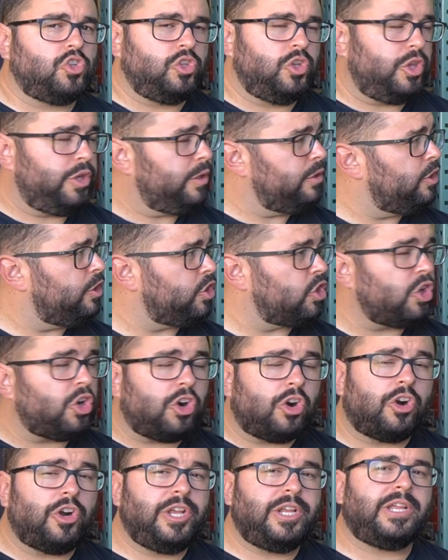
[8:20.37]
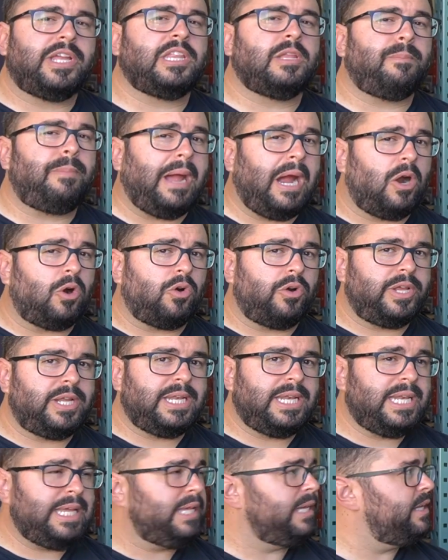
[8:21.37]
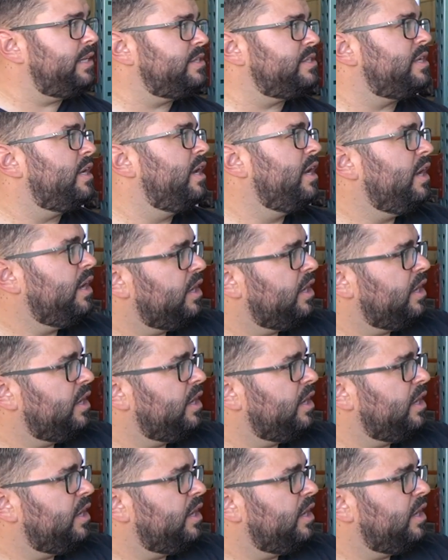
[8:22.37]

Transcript: the current and the power it needs,